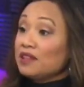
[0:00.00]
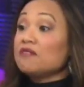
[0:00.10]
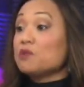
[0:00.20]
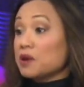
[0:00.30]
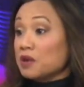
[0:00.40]

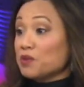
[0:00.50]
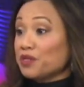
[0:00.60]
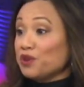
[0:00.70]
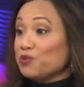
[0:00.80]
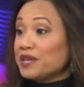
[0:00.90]
love working
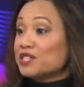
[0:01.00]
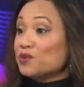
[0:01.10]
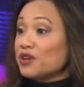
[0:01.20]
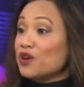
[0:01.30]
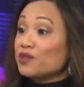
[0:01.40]
with you, because
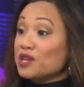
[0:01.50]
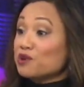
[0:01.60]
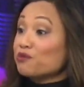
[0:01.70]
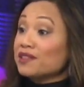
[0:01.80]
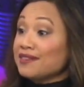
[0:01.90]
we know that
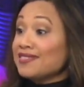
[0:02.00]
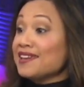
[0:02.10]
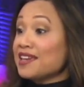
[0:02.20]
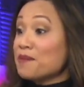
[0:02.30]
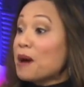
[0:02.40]
you're really
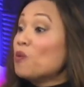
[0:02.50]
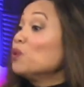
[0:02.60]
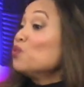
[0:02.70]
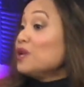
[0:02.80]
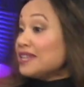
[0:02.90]
thinking about
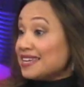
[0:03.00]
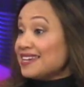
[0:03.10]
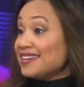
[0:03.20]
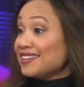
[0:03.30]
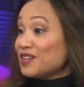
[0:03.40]
what we
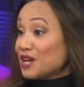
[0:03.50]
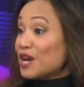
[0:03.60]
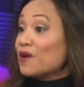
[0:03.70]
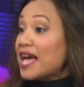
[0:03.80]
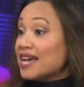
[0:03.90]
need,
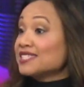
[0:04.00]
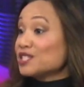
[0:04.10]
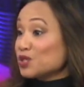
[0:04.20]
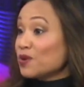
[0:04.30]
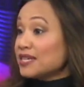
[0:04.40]
as
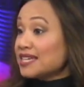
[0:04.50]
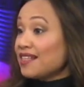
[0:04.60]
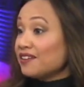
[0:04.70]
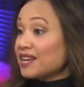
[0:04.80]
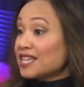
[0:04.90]
a
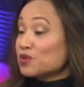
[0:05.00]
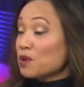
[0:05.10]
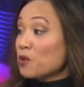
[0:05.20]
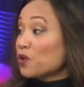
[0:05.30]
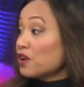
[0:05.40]
storyteller and as a
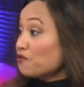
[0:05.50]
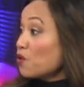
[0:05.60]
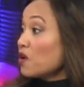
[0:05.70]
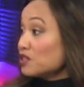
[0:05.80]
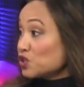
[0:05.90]
reporter and
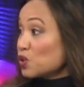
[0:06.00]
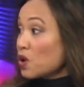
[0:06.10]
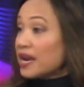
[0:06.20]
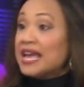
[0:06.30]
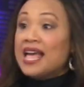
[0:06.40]
for our
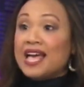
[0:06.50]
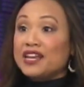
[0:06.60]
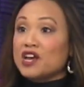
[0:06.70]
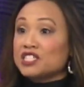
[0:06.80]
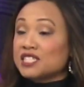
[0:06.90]
story,
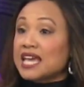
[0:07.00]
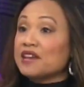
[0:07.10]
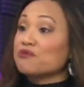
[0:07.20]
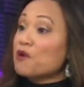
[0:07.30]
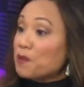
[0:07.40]
and not just
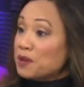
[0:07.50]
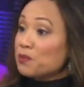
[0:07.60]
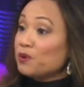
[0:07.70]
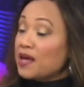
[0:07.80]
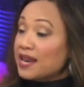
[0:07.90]
kind of throwing
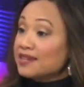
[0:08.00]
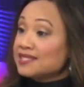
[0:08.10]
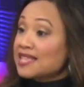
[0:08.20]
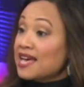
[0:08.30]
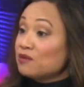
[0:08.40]
people at
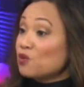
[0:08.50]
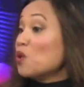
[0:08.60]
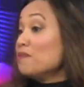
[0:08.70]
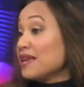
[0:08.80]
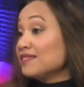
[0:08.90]
us that
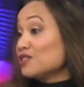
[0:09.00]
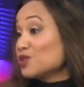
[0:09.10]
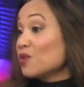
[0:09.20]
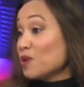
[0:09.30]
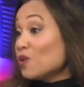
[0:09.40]
won't make the
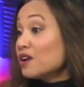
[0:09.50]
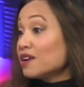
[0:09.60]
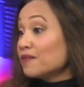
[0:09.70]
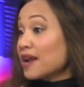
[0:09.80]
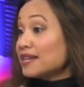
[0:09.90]
story
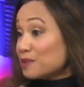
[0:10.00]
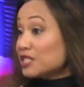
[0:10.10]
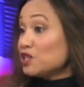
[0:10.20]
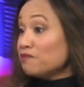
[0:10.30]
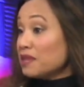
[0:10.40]
work, right?
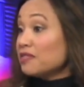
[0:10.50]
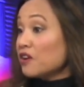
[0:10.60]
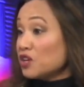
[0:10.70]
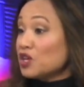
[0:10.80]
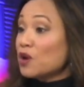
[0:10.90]
Because you've been
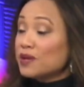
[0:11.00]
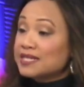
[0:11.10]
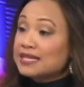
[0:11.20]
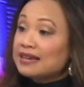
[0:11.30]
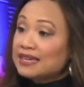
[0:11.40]
there and you know what
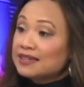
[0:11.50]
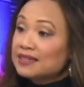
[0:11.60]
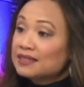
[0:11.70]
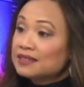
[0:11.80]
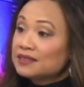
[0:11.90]
it's like.